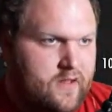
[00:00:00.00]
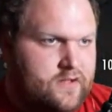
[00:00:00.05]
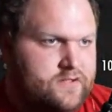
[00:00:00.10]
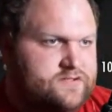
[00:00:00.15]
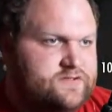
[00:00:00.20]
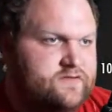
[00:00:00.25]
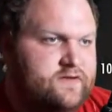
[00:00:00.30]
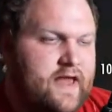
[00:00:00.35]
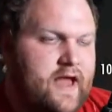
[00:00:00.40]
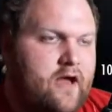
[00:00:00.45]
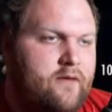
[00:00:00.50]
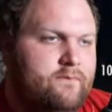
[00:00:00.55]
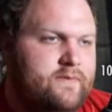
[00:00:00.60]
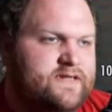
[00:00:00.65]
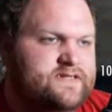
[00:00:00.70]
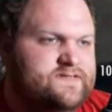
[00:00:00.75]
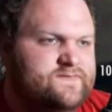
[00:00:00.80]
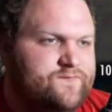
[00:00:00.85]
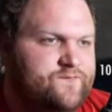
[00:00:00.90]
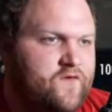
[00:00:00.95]
Dude, how
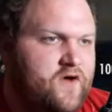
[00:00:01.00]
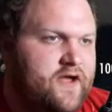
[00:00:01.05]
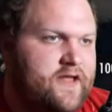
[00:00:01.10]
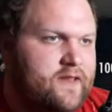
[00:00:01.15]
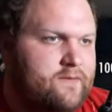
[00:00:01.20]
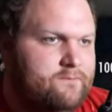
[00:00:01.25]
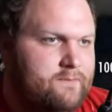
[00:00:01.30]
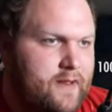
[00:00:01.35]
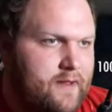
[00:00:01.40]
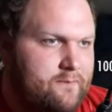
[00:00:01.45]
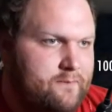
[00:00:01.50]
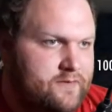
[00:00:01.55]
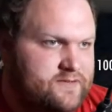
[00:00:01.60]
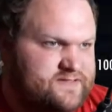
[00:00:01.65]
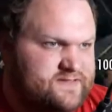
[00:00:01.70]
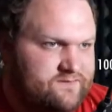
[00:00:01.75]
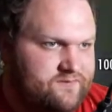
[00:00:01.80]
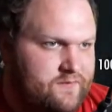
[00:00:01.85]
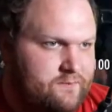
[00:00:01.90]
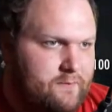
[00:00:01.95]
much fucking
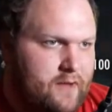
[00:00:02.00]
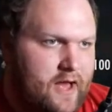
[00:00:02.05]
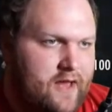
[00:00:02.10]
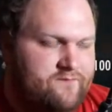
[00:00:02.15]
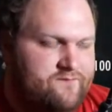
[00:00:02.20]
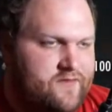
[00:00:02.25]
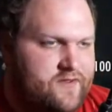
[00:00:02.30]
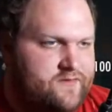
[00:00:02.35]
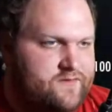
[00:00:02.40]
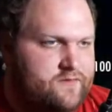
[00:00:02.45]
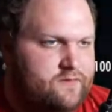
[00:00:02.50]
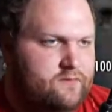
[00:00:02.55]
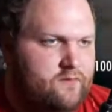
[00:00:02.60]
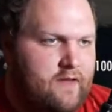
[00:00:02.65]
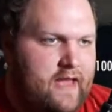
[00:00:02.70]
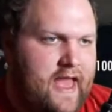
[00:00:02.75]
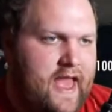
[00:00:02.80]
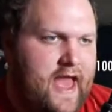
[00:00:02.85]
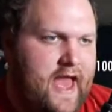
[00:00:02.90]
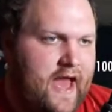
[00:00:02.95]
members of the Mafia do you
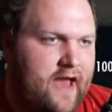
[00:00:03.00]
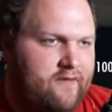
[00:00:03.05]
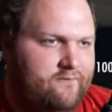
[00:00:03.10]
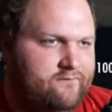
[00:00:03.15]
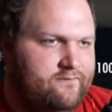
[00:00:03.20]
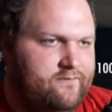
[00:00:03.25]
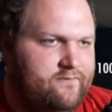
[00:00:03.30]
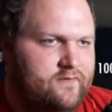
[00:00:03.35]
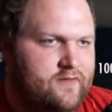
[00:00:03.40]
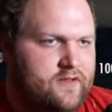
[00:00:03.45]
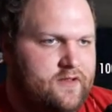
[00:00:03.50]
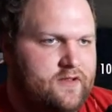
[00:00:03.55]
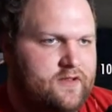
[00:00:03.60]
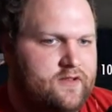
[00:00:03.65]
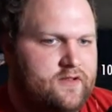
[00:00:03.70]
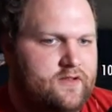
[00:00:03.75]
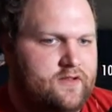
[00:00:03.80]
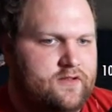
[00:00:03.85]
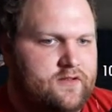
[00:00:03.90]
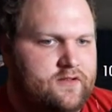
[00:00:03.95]
have?
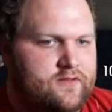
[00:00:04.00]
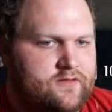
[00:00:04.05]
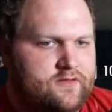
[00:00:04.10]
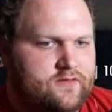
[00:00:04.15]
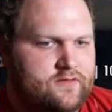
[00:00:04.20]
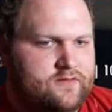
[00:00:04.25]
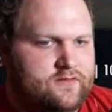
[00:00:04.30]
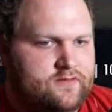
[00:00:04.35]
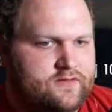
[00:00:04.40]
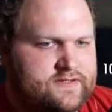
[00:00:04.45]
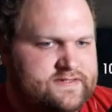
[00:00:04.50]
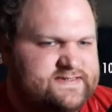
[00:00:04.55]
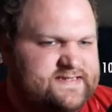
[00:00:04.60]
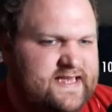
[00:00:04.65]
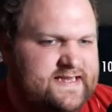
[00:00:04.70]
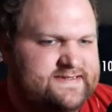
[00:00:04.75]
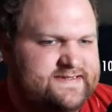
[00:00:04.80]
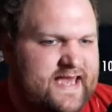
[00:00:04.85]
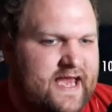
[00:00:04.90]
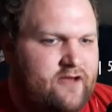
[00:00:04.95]
Because
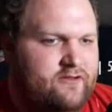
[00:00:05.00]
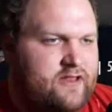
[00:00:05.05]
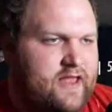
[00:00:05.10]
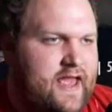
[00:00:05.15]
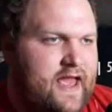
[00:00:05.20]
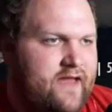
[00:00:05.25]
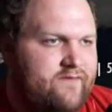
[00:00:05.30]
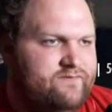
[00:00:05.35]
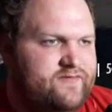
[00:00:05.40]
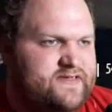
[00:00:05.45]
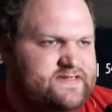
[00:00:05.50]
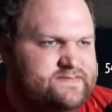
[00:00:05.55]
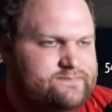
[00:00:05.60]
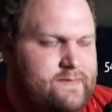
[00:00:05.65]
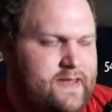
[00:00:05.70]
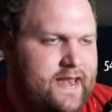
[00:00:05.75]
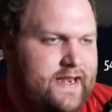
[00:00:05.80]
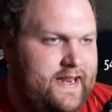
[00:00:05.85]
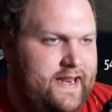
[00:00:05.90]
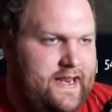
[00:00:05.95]
I doubt you have this
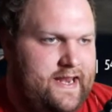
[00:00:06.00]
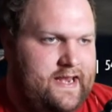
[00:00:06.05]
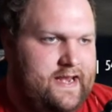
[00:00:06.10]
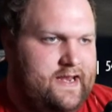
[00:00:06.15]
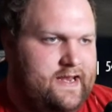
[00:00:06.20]
many.